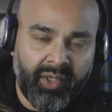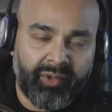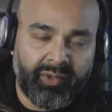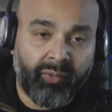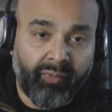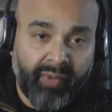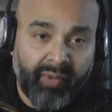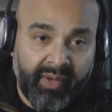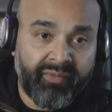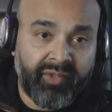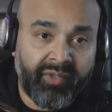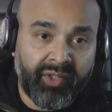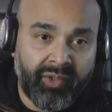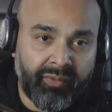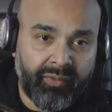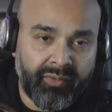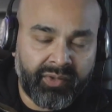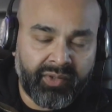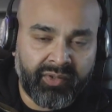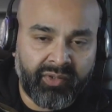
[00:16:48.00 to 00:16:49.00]
the
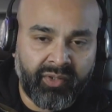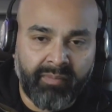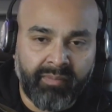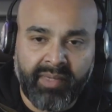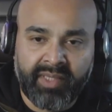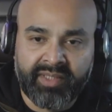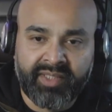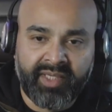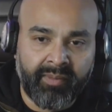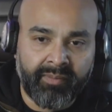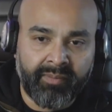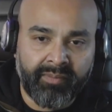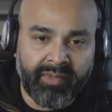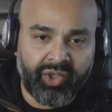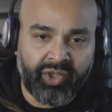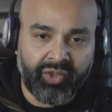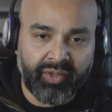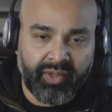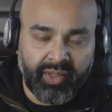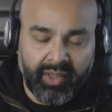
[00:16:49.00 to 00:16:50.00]
revenues to sort of match that
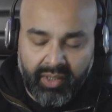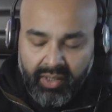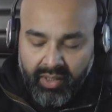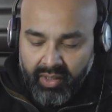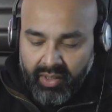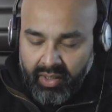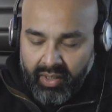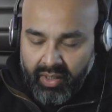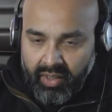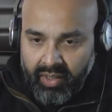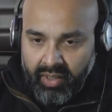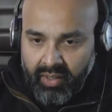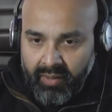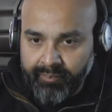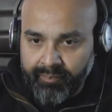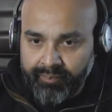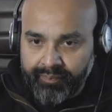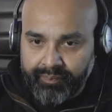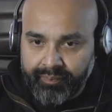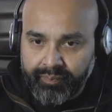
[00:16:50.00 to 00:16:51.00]
ambition.
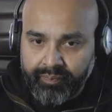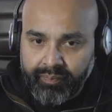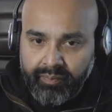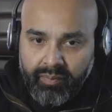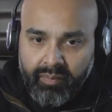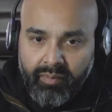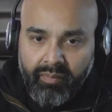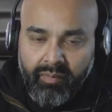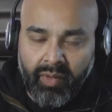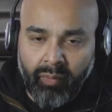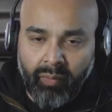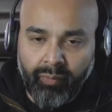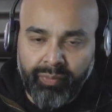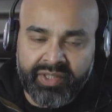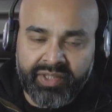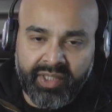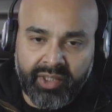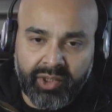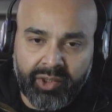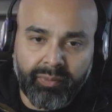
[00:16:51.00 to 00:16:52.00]

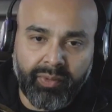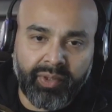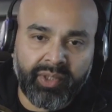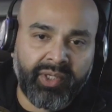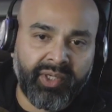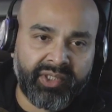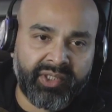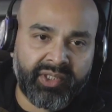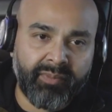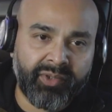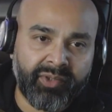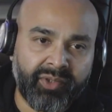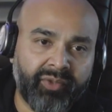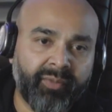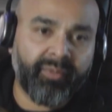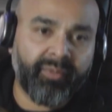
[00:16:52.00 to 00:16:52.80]
We sell to our customers on